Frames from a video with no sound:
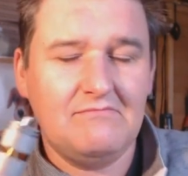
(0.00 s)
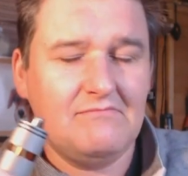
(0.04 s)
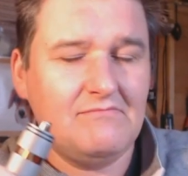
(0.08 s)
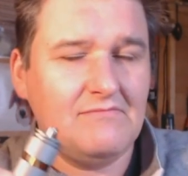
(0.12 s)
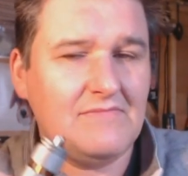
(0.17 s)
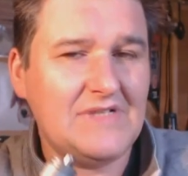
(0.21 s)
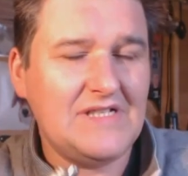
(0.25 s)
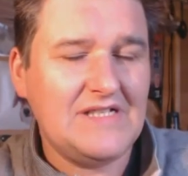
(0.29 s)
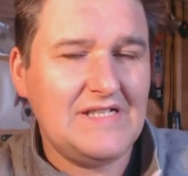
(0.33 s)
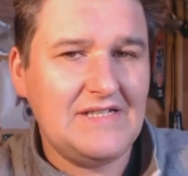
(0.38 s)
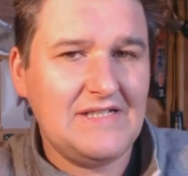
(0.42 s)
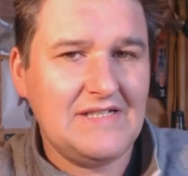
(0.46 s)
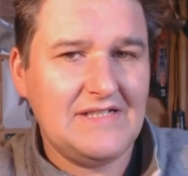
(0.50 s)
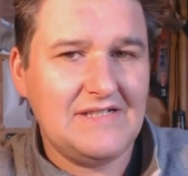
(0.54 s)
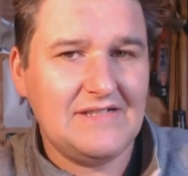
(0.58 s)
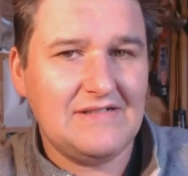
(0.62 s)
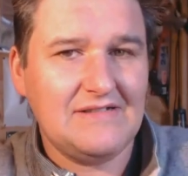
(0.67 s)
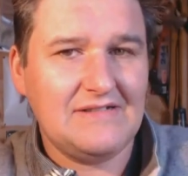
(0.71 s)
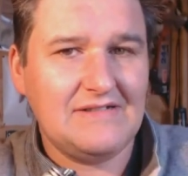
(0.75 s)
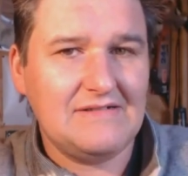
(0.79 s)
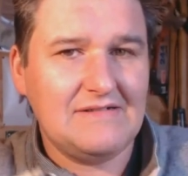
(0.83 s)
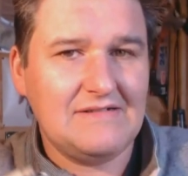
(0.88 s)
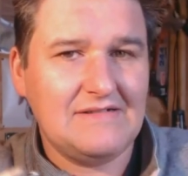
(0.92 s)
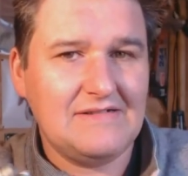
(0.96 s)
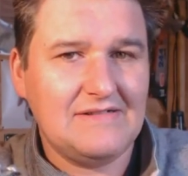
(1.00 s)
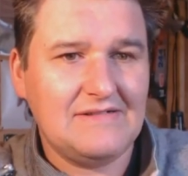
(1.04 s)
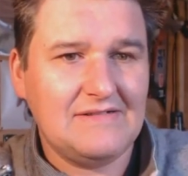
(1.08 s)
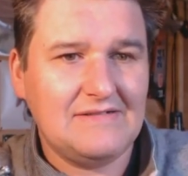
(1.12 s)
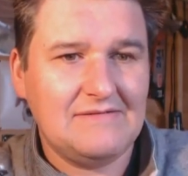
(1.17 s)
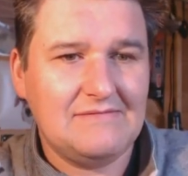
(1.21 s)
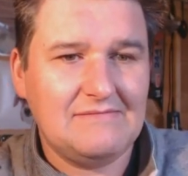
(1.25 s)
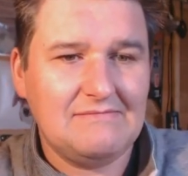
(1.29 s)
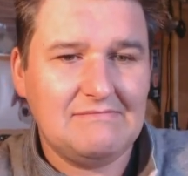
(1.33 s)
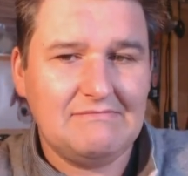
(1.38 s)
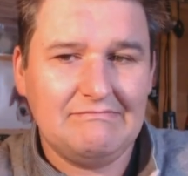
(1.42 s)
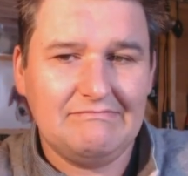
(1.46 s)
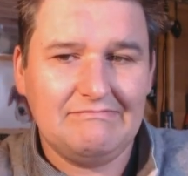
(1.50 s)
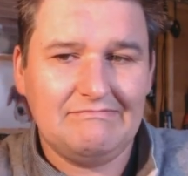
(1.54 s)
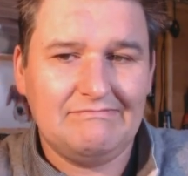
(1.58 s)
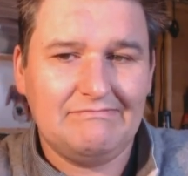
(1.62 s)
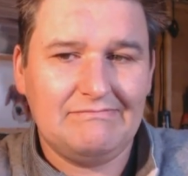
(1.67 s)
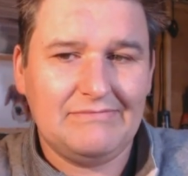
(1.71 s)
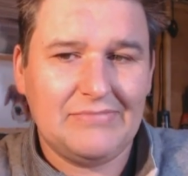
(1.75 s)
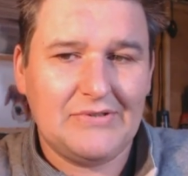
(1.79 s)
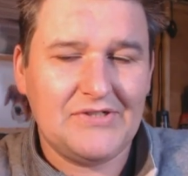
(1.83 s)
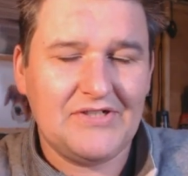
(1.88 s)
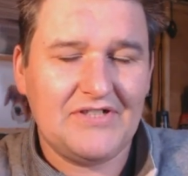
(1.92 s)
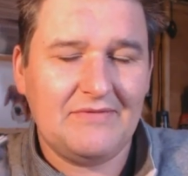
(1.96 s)
Might
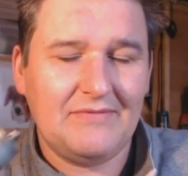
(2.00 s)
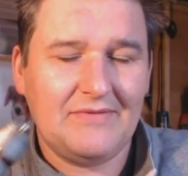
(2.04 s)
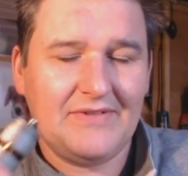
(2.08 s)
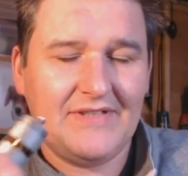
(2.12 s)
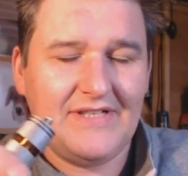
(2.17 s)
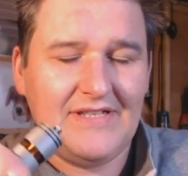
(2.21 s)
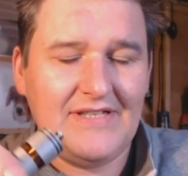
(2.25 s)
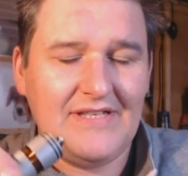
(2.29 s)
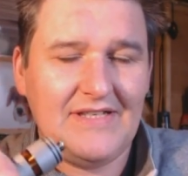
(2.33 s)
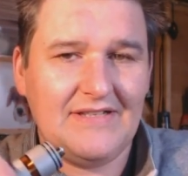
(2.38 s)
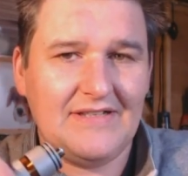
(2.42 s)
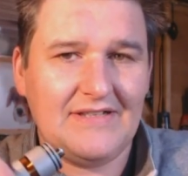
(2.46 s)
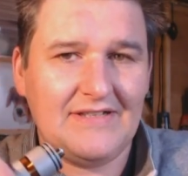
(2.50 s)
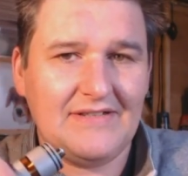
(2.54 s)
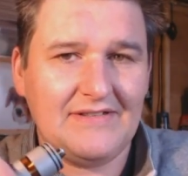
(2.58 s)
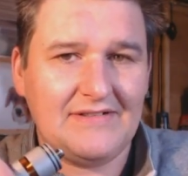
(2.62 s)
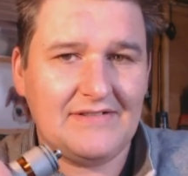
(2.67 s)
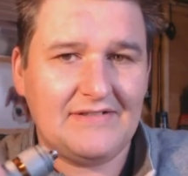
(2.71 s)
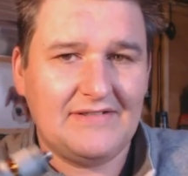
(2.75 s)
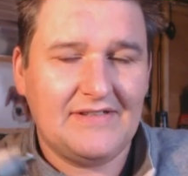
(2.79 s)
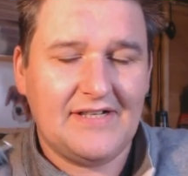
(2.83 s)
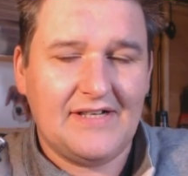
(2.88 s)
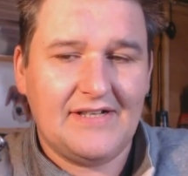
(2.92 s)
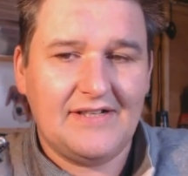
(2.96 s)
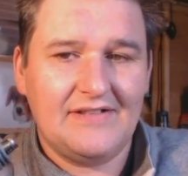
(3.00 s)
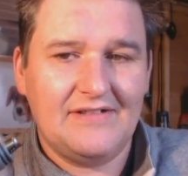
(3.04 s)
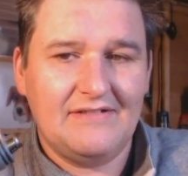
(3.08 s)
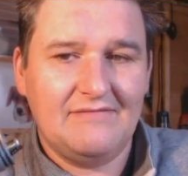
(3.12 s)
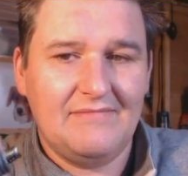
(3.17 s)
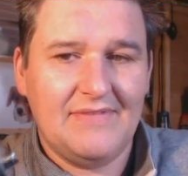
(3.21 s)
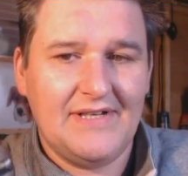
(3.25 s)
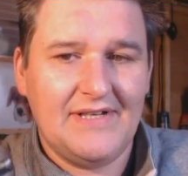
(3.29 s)
possibly need another turn,